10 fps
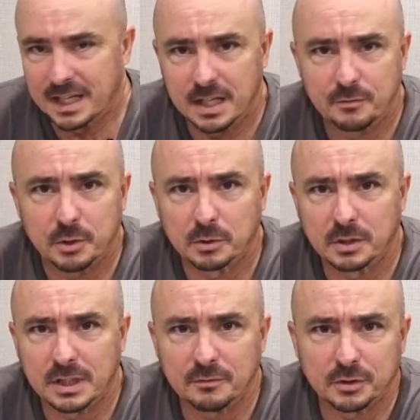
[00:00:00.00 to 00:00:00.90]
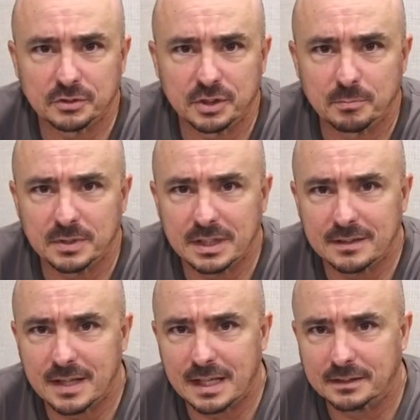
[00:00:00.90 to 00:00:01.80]
If you're looking for
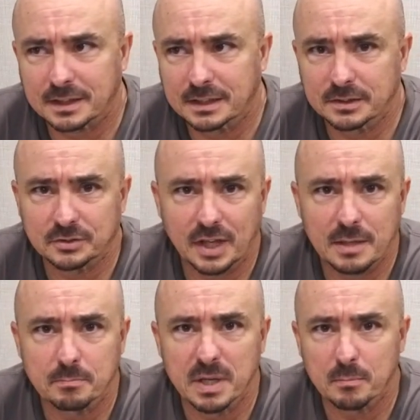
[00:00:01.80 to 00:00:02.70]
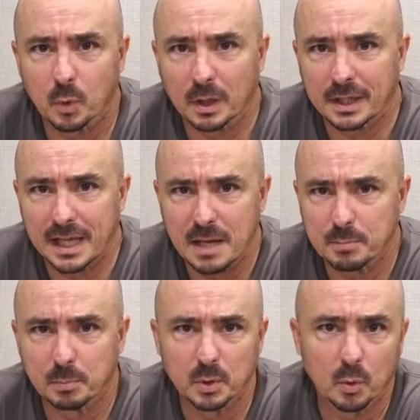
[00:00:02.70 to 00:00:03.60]
something that is a bit more
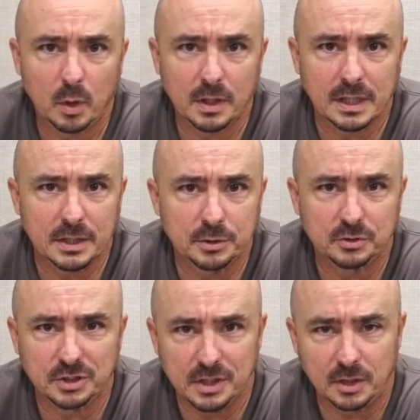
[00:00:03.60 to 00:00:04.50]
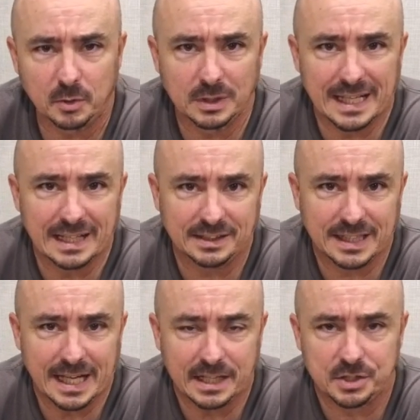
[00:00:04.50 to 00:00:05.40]
capable where you can use it not only as
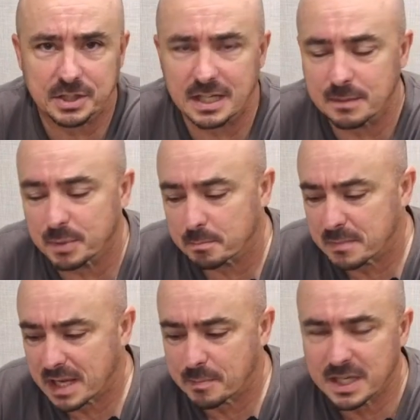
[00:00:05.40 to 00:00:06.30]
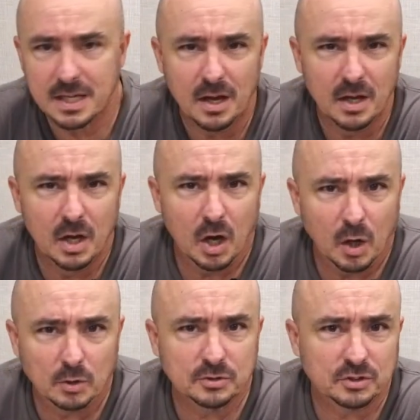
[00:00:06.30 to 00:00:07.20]
an HT, but maybe
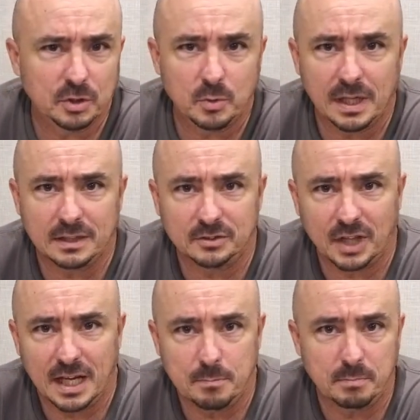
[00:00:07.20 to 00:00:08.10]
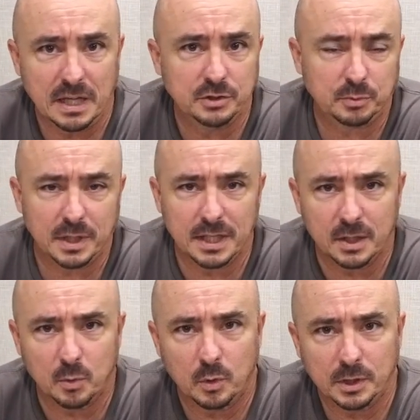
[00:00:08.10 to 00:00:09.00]
also as a base
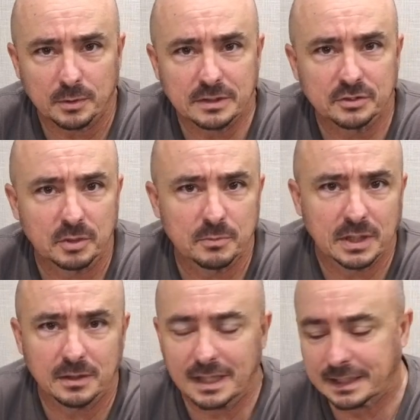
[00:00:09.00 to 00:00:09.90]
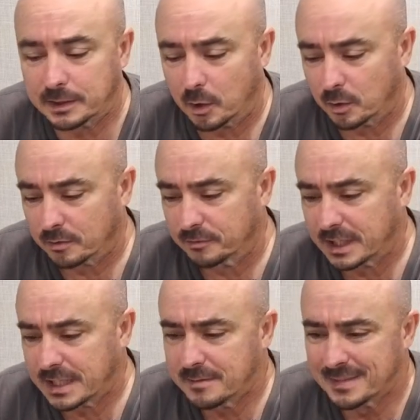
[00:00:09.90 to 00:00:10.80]
radio when you're in something like an
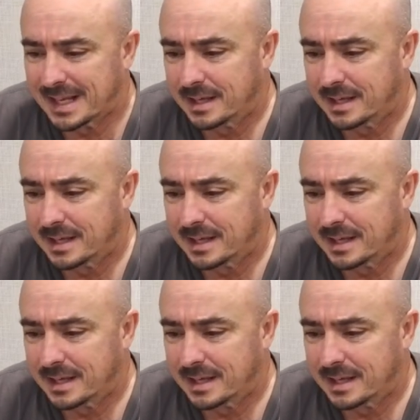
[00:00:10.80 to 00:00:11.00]
RV,